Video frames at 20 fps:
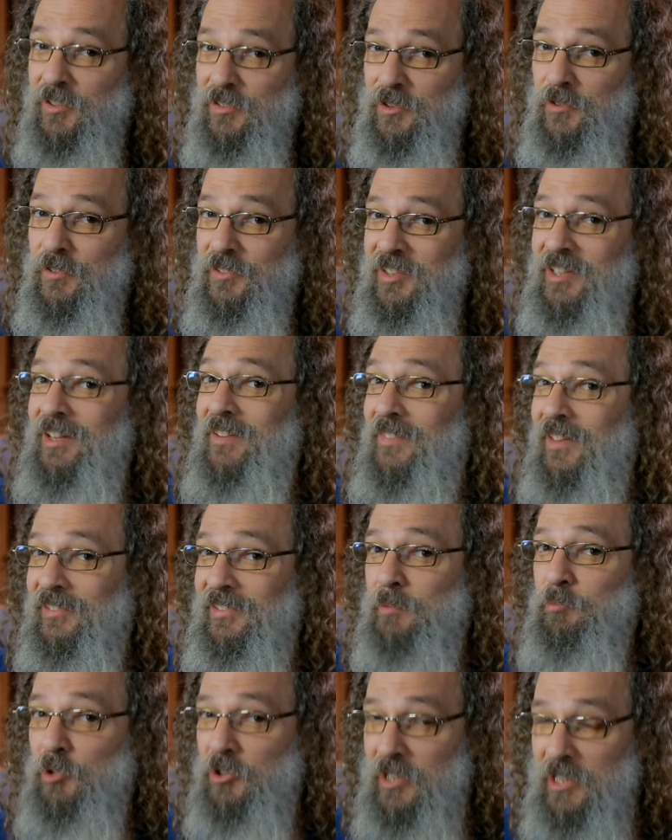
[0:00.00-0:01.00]
as you've seen,
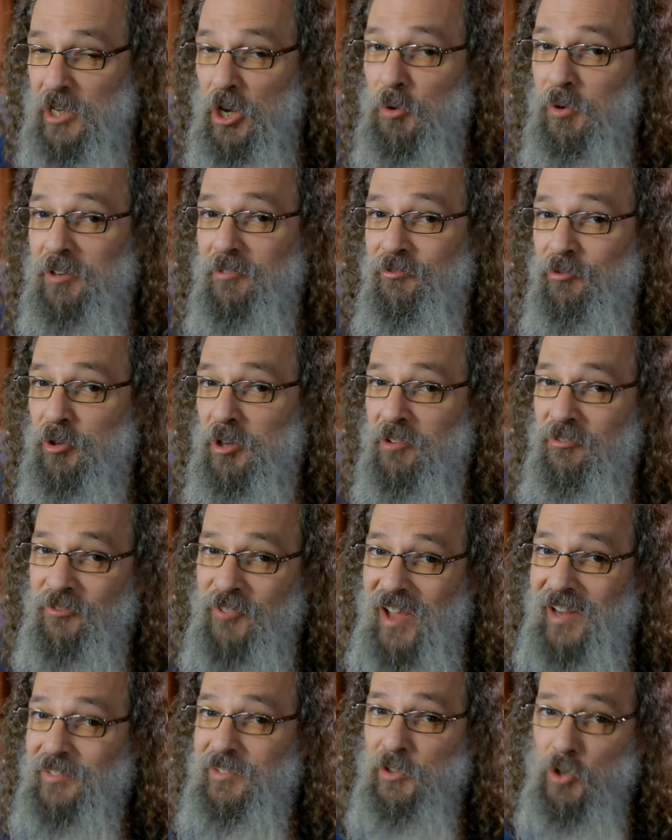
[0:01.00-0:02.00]
unless I'm really going for an
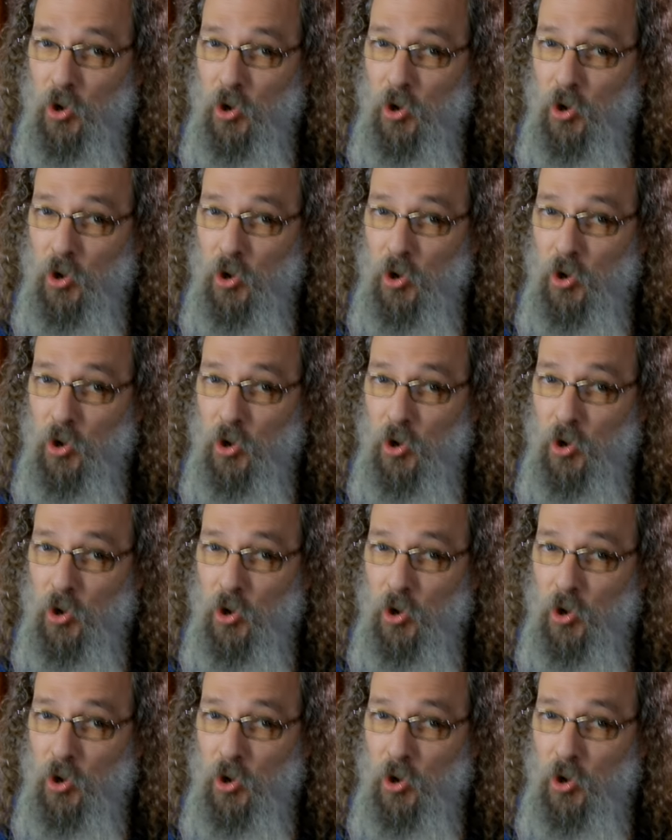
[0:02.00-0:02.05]
effect